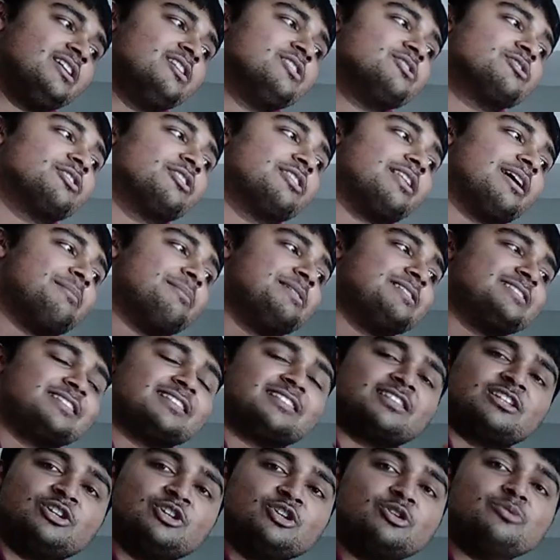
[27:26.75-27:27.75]
so that means
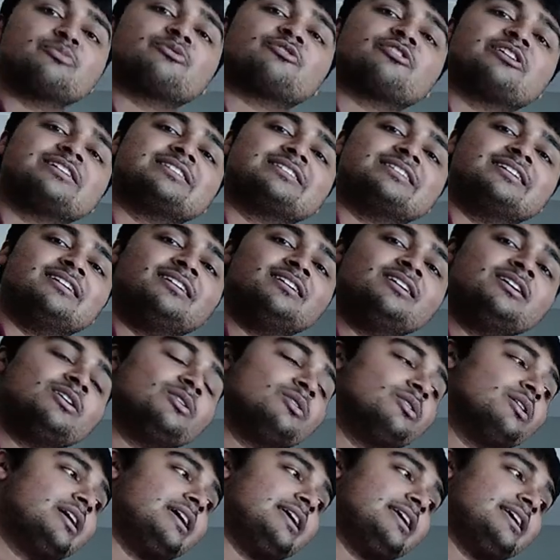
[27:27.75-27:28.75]
that the numerator
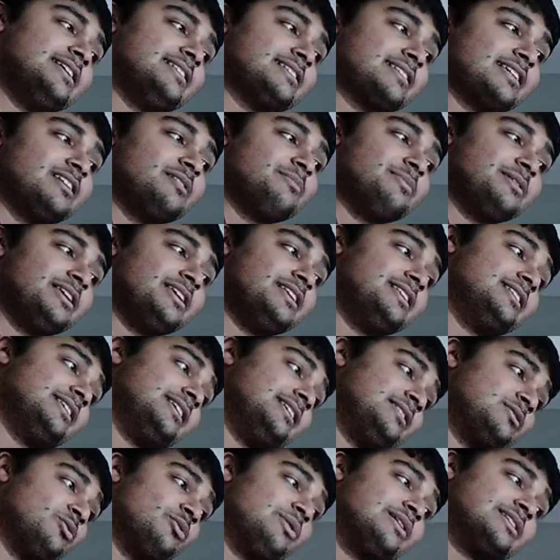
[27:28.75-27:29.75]
is going to be
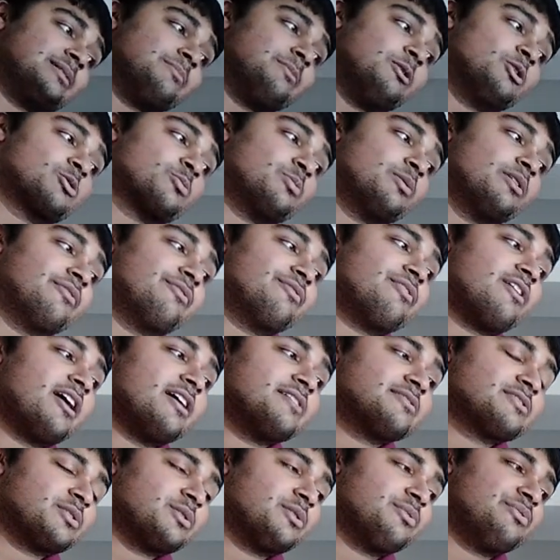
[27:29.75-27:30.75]
always a multiple of
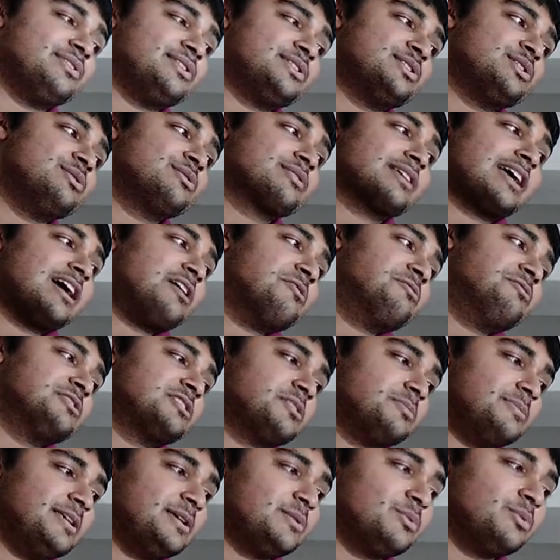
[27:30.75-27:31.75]
5, so if we choose alpha
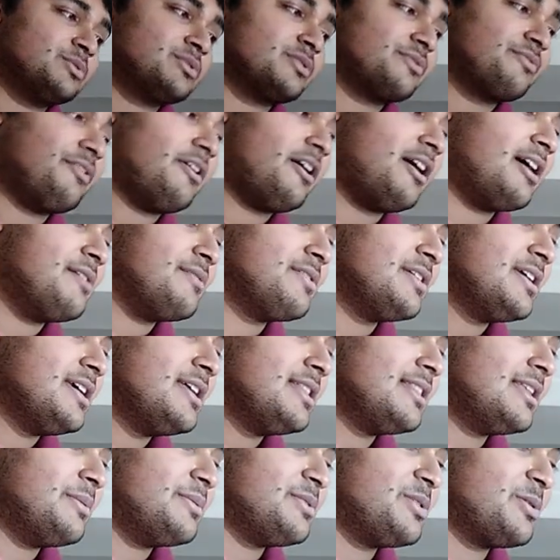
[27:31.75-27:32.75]
to be equal to 5,
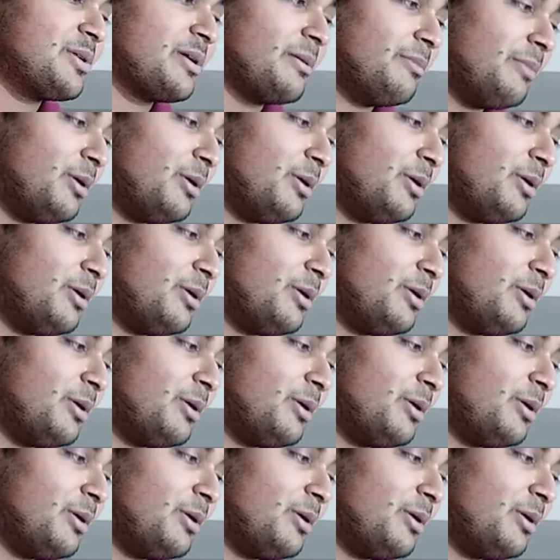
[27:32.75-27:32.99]
then we're doing a